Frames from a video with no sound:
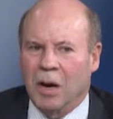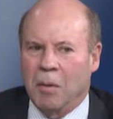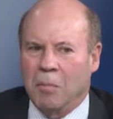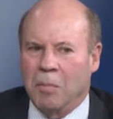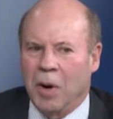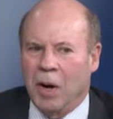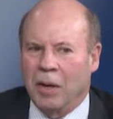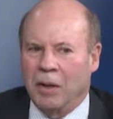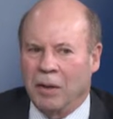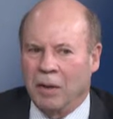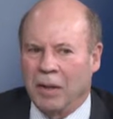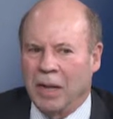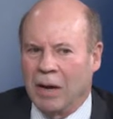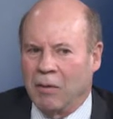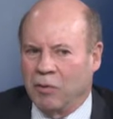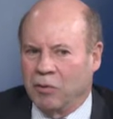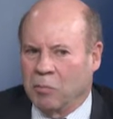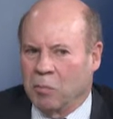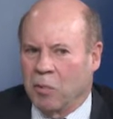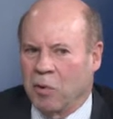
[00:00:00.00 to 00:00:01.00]
but that
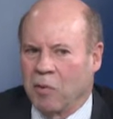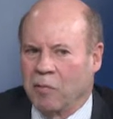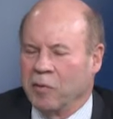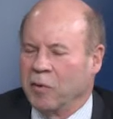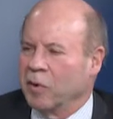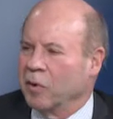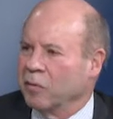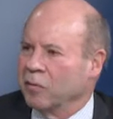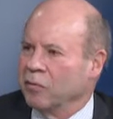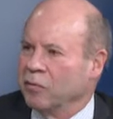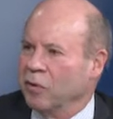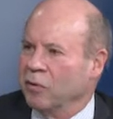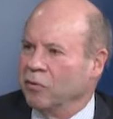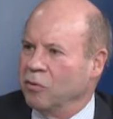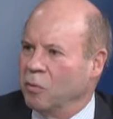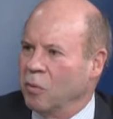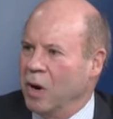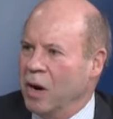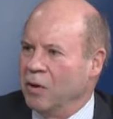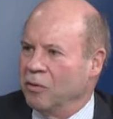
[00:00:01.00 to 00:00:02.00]
was a perfect
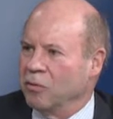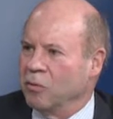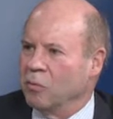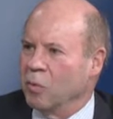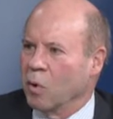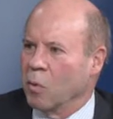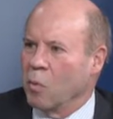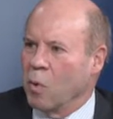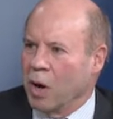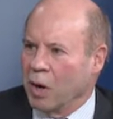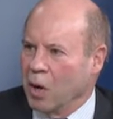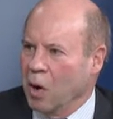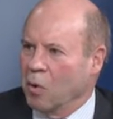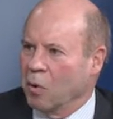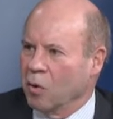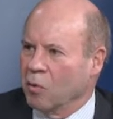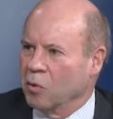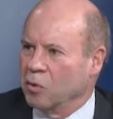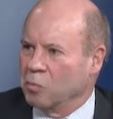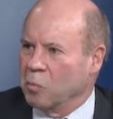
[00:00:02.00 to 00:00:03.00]
situation where one
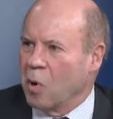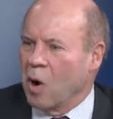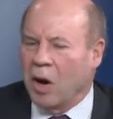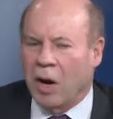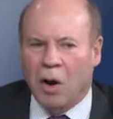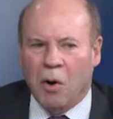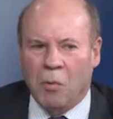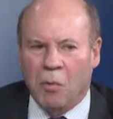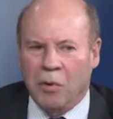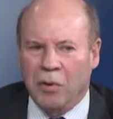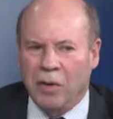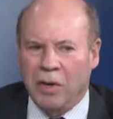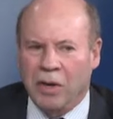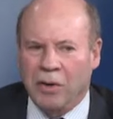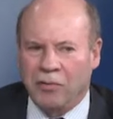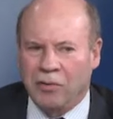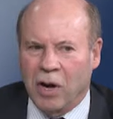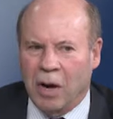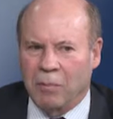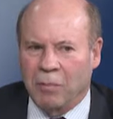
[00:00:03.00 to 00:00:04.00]
owner was bought out with the
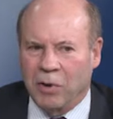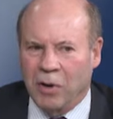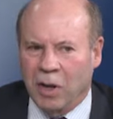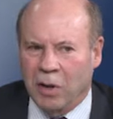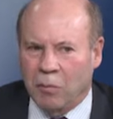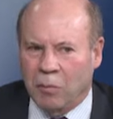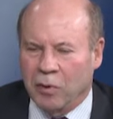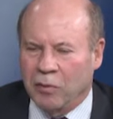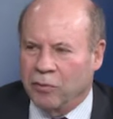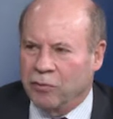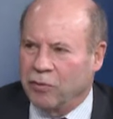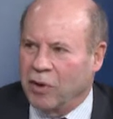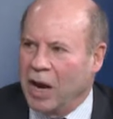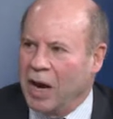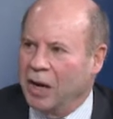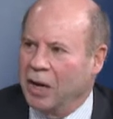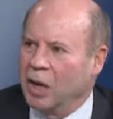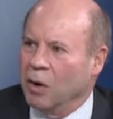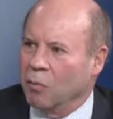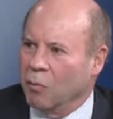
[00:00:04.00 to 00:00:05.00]
ESOP, the other one
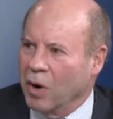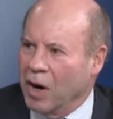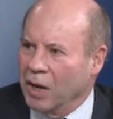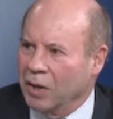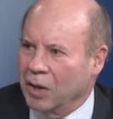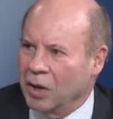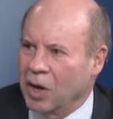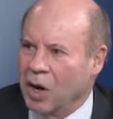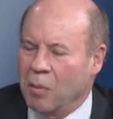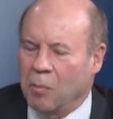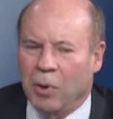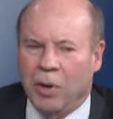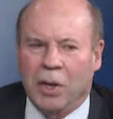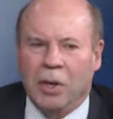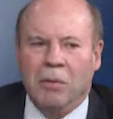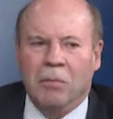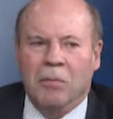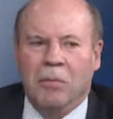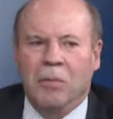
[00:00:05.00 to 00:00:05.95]
stayed in, ran the company.